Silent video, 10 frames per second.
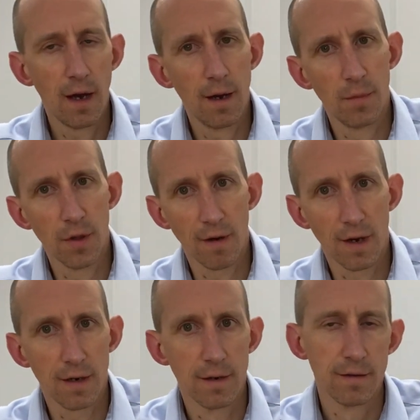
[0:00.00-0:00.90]
but there
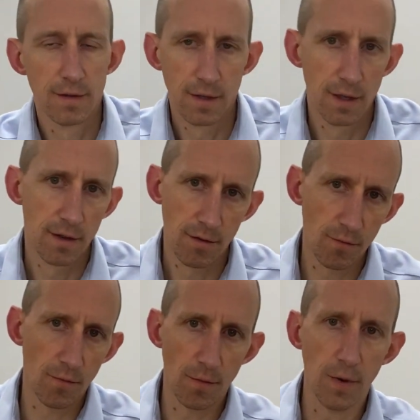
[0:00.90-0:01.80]
are
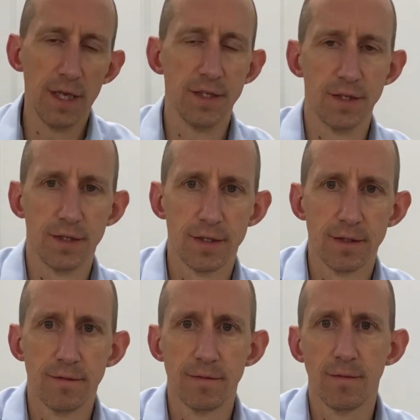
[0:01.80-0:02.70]
reasons
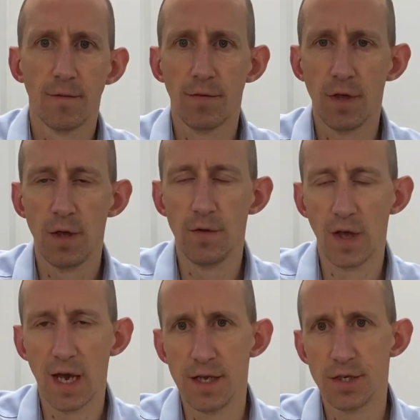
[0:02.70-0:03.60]
for using
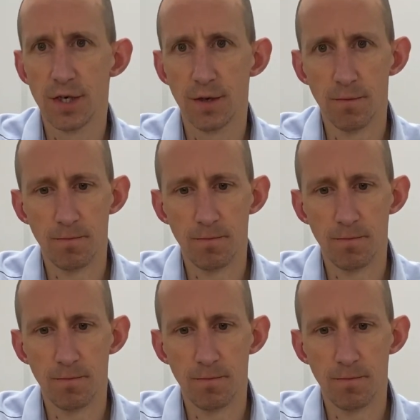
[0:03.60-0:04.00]
A2.